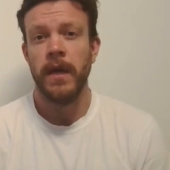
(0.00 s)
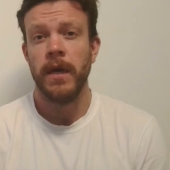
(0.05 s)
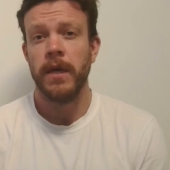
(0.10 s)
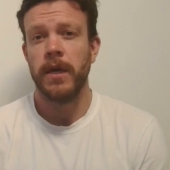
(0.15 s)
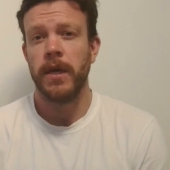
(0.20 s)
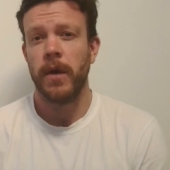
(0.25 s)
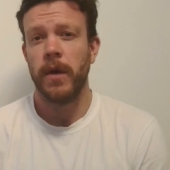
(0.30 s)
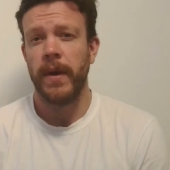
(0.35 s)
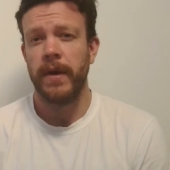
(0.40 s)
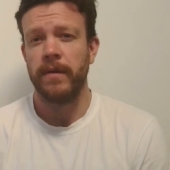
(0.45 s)

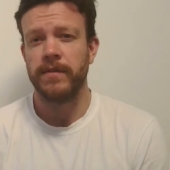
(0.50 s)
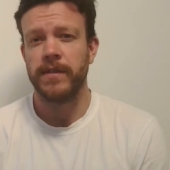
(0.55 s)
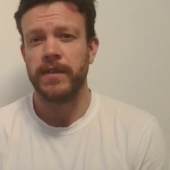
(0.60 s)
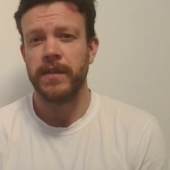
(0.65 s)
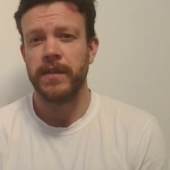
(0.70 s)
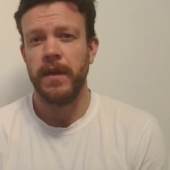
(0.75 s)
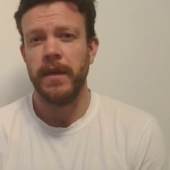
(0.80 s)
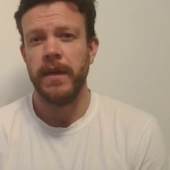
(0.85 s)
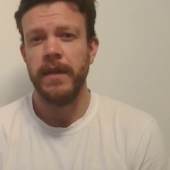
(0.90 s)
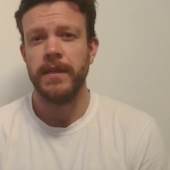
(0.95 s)
Go
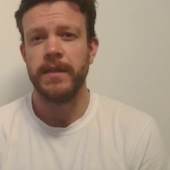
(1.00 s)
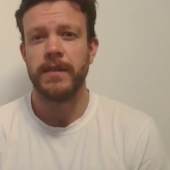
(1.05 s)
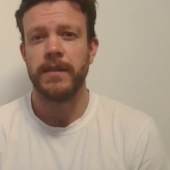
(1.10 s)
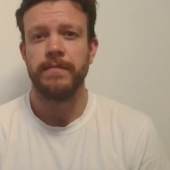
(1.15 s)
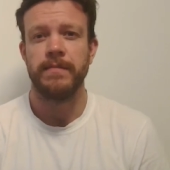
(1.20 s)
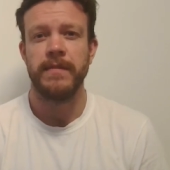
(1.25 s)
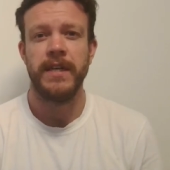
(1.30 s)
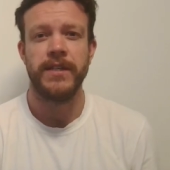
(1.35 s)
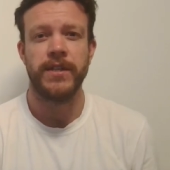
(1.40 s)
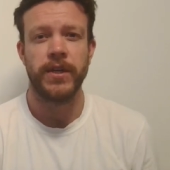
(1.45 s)
outside
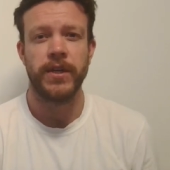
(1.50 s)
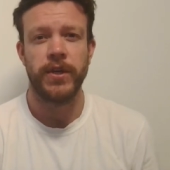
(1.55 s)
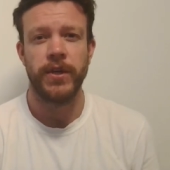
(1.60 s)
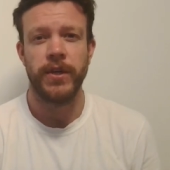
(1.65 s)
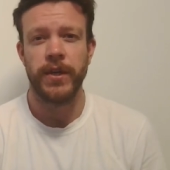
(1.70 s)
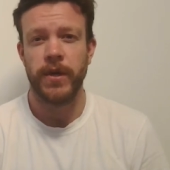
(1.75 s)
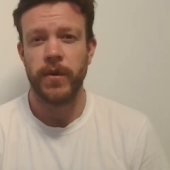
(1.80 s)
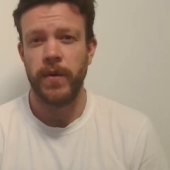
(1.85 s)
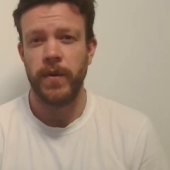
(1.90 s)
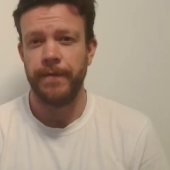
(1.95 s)
is a good
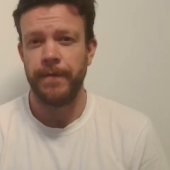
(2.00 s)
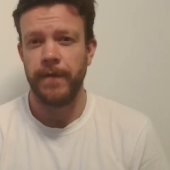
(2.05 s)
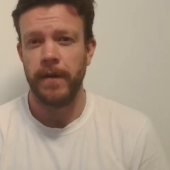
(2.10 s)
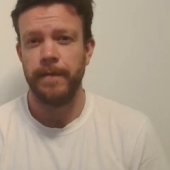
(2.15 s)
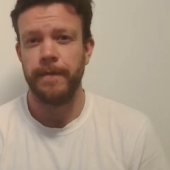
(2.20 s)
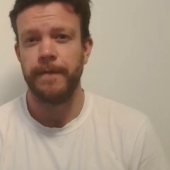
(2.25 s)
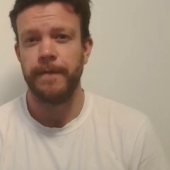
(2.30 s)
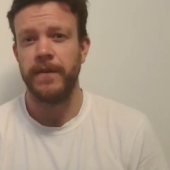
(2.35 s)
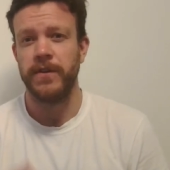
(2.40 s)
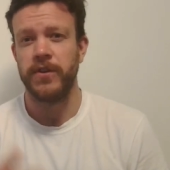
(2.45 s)

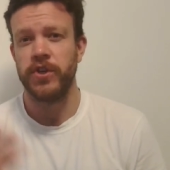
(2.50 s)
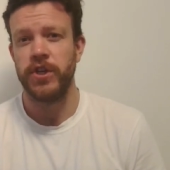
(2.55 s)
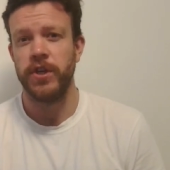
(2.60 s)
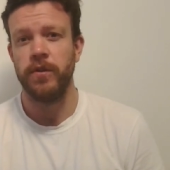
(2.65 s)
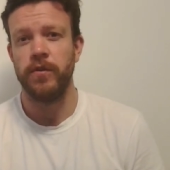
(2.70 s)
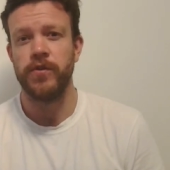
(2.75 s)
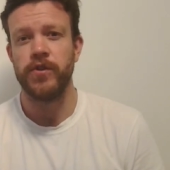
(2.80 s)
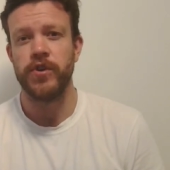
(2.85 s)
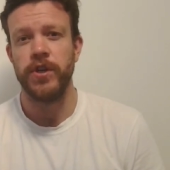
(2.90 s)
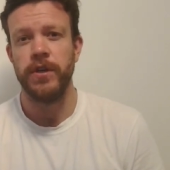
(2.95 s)
equivalent for
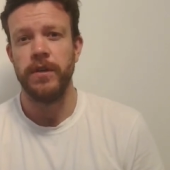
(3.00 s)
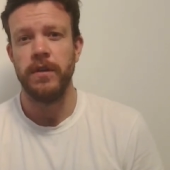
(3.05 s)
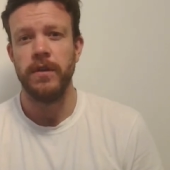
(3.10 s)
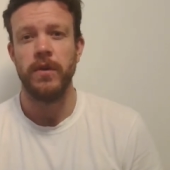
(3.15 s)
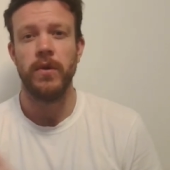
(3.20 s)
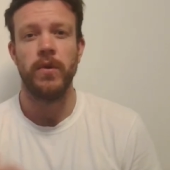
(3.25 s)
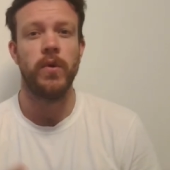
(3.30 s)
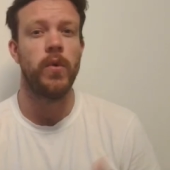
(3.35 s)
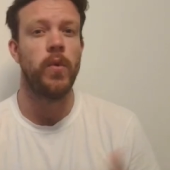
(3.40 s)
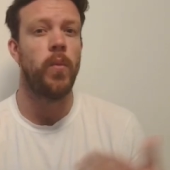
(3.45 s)
children
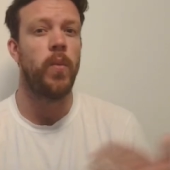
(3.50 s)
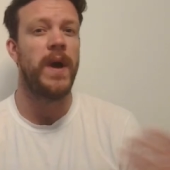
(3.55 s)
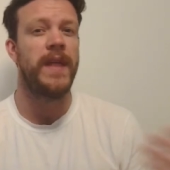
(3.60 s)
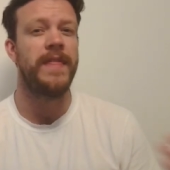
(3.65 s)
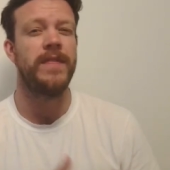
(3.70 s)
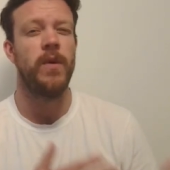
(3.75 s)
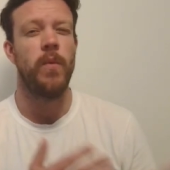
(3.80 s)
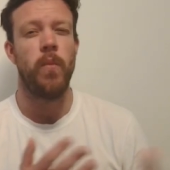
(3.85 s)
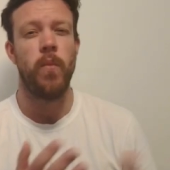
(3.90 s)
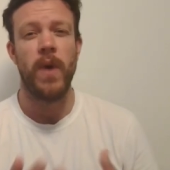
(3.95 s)
or when
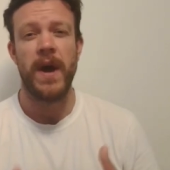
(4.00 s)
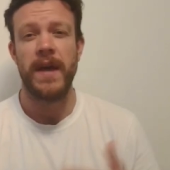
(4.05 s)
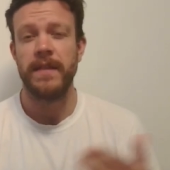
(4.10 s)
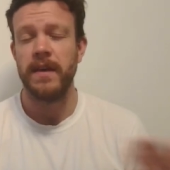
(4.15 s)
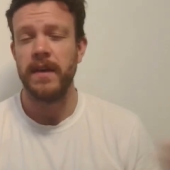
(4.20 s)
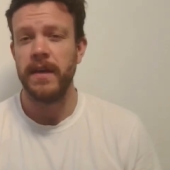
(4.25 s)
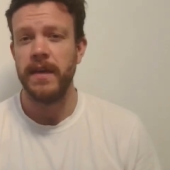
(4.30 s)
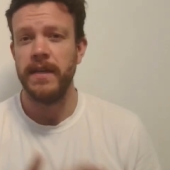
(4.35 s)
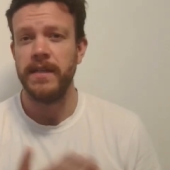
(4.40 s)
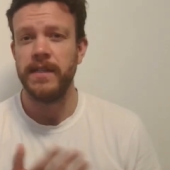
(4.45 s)
the
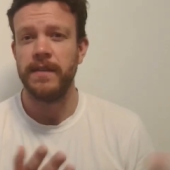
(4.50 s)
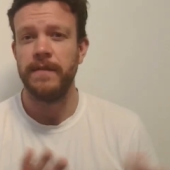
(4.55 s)
weather is